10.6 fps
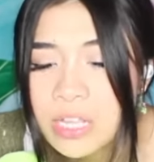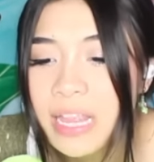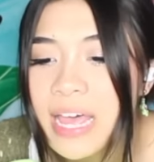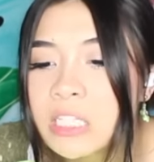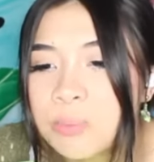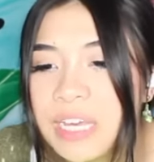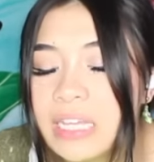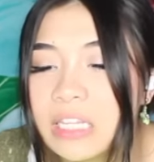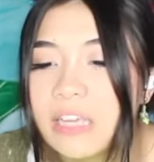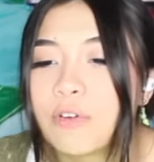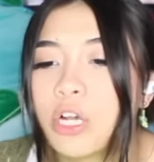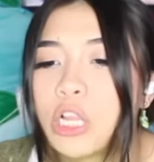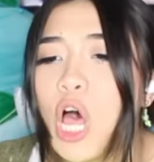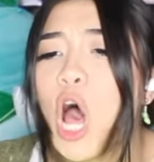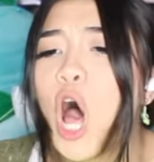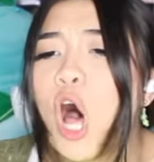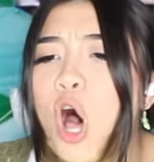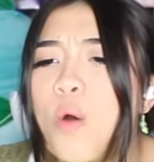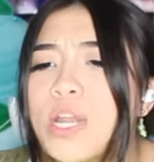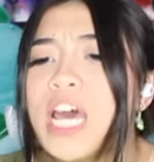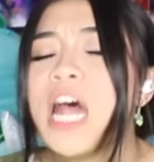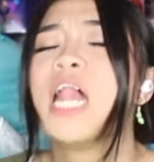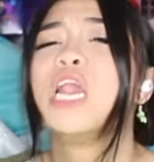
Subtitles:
She's a lesbian, leave her alone.